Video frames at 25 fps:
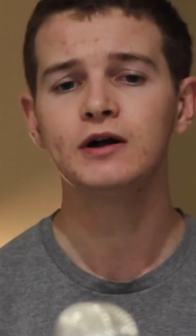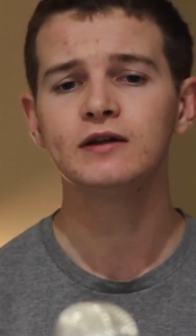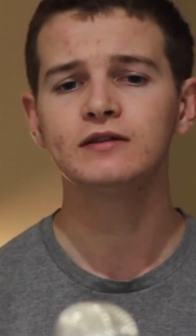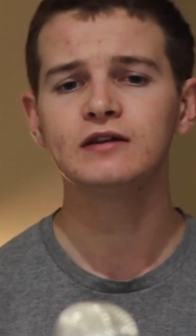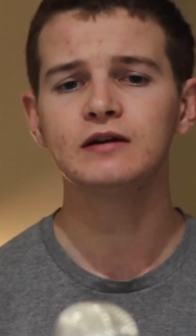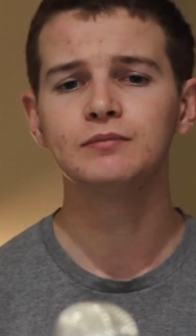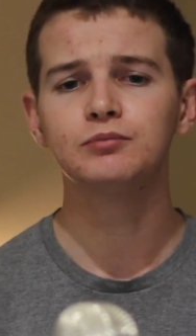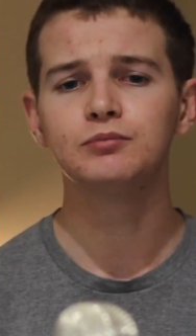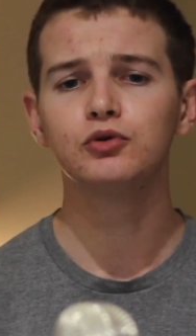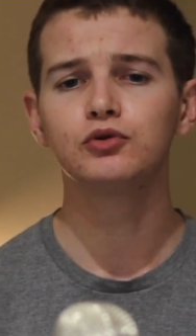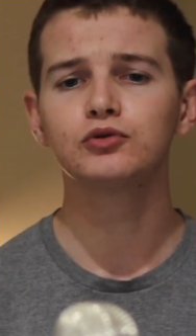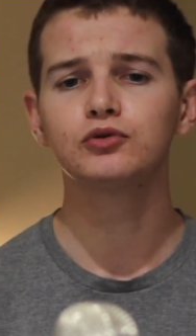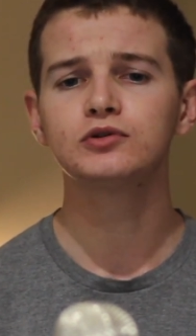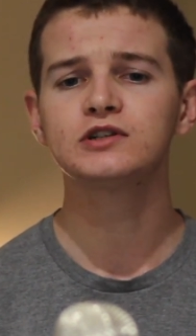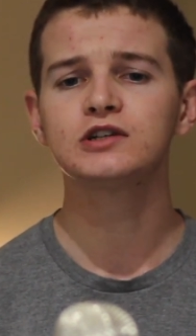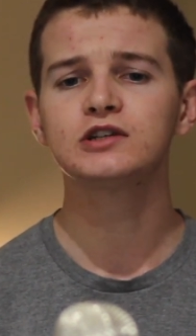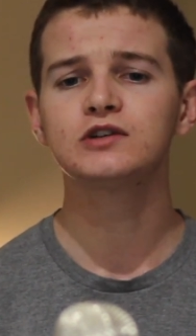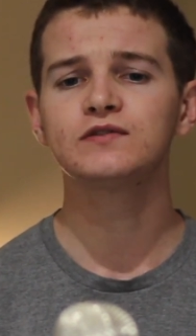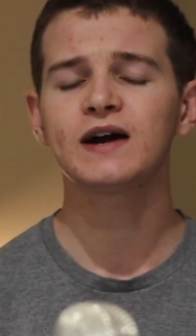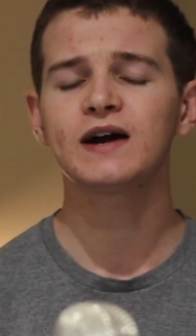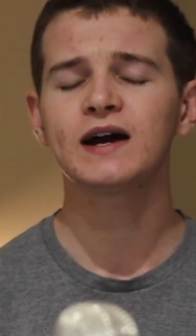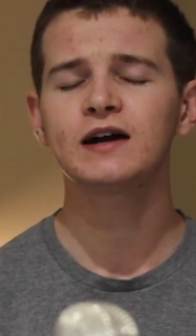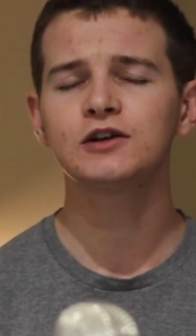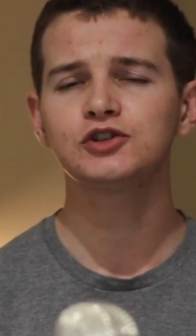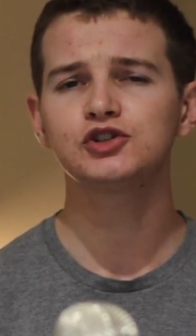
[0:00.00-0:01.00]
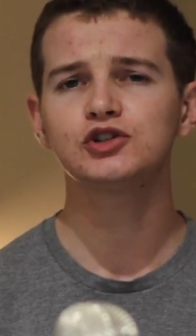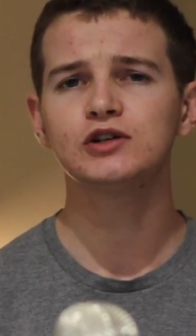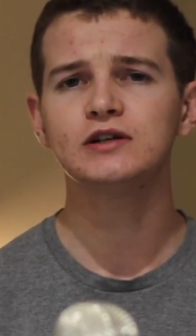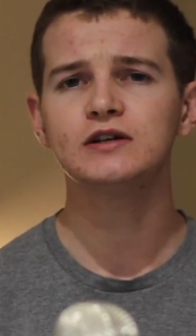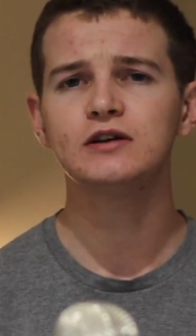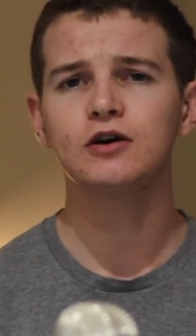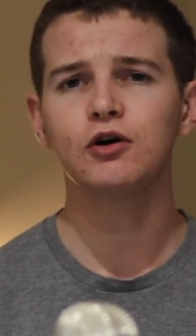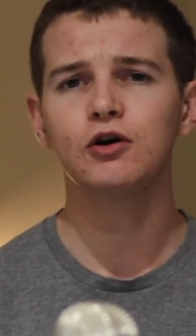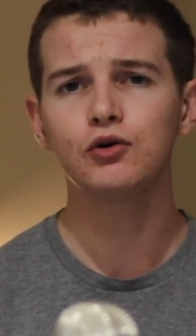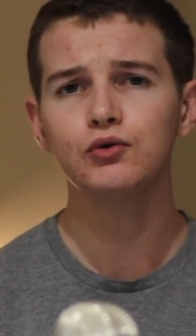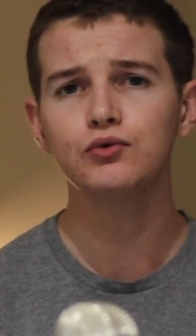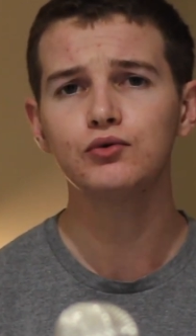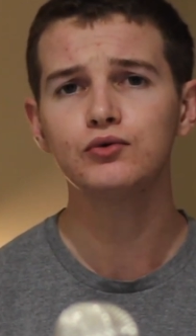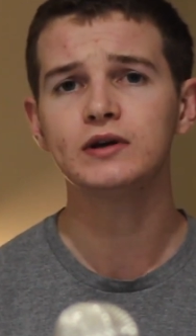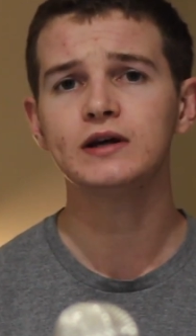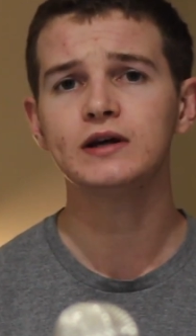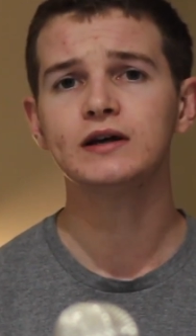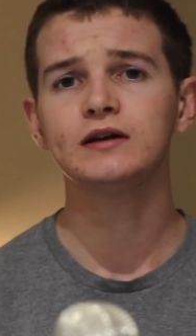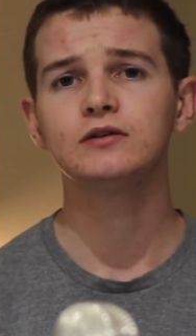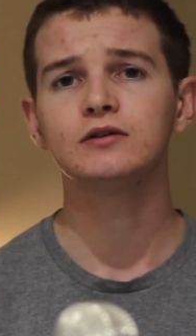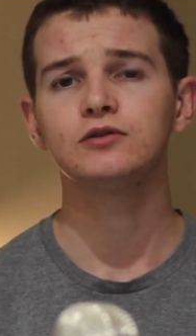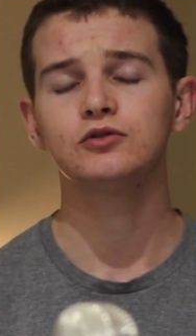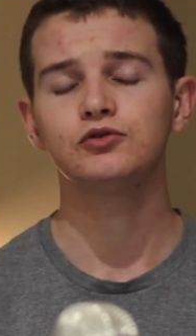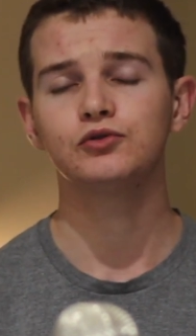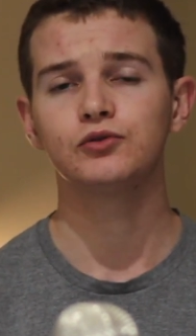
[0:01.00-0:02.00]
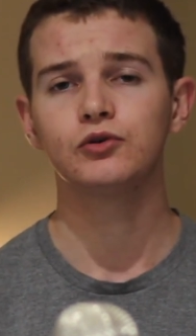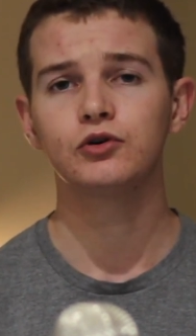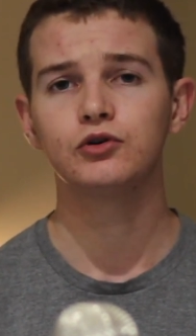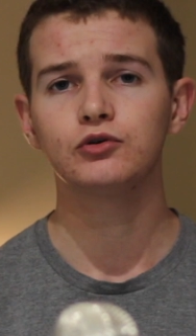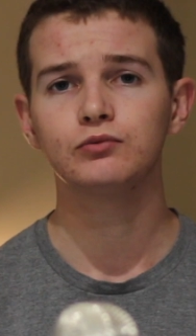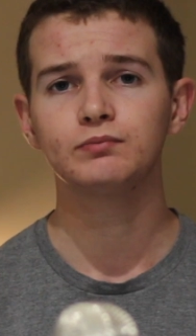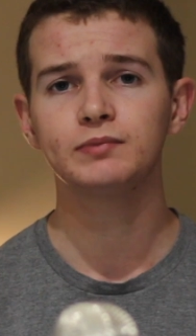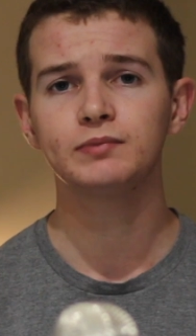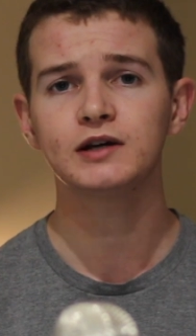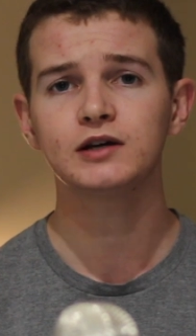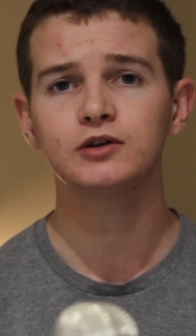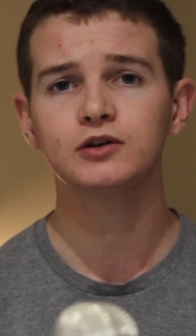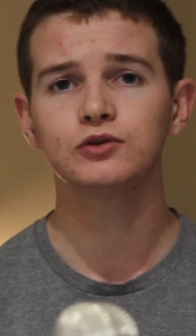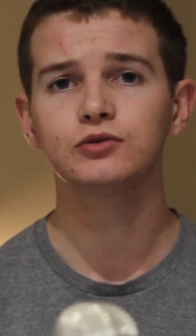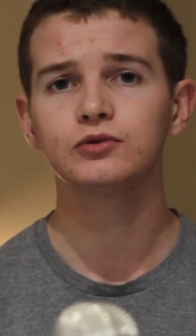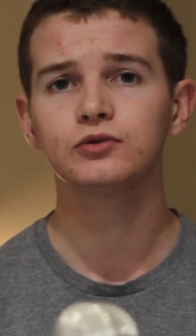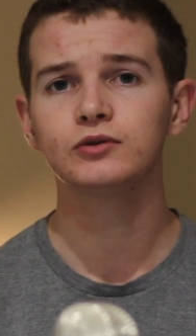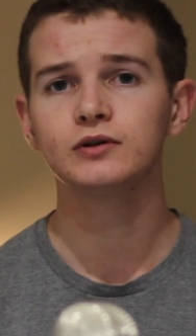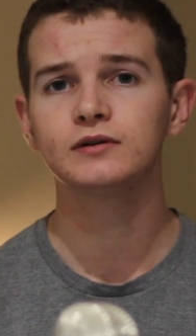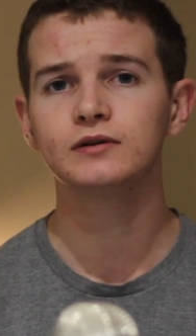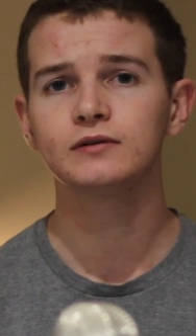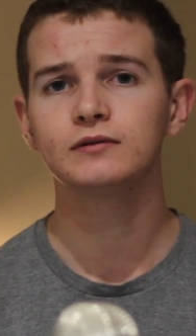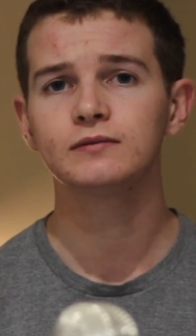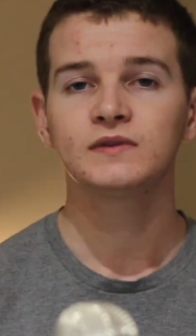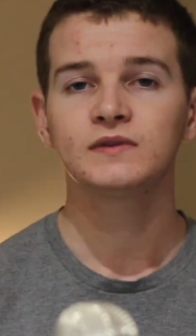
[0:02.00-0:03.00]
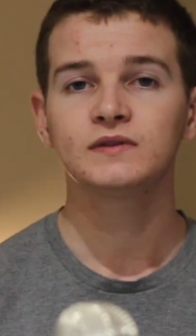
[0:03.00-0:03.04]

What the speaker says: the importance of actually owning your own Bitcoin.